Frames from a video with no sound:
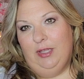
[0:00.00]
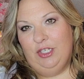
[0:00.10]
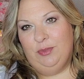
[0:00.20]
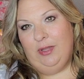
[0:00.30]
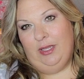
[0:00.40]

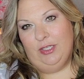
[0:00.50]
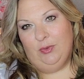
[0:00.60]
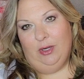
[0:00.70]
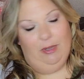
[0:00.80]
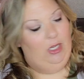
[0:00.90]
blush pink is
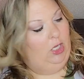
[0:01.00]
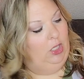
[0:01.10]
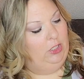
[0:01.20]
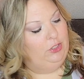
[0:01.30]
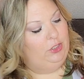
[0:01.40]
one of my
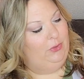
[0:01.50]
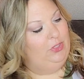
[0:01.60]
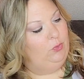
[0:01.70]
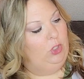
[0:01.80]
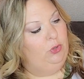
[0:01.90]
colors. So
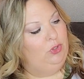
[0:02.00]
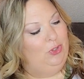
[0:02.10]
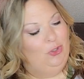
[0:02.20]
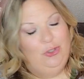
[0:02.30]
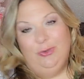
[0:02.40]
is rose
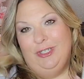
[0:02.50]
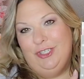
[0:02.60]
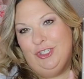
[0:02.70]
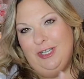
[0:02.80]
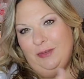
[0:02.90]
gold,
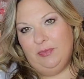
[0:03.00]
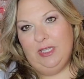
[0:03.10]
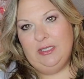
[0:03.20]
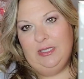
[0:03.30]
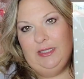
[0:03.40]
which
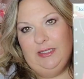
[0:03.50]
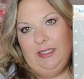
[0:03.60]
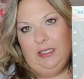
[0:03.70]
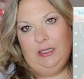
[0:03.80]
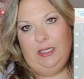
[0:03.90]
isn't
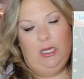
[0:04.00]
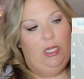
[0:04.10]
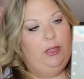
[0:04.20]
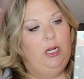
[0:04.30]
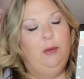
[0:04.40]
necessarily
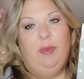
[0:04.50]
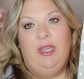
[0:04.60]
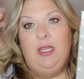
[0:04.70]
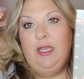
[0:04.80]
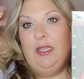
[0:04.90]
on there,
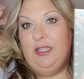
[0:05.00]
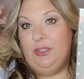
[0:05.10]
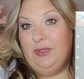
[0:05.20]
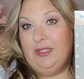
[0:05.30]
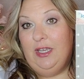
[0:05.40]
but
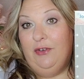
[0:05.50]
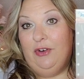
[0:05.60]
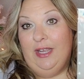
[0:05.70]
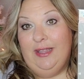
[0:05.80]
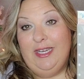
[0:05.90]
this was the
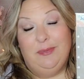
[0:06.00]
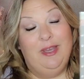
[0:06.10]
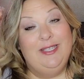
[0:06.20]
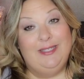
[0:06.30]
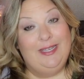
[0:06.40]
cover I liked best.